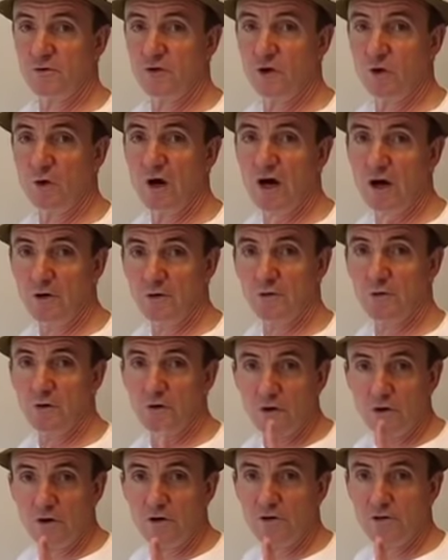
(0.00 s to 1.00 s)
know how to
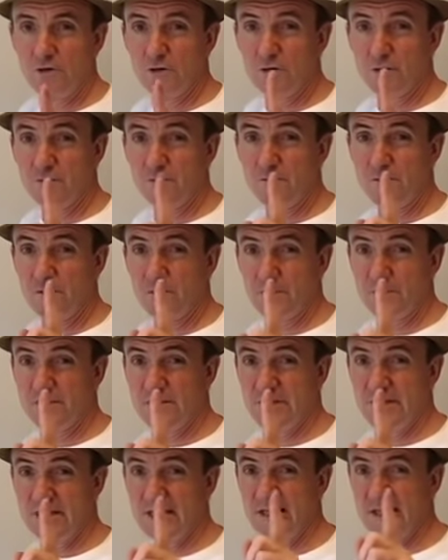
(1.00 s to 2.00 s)
earn your first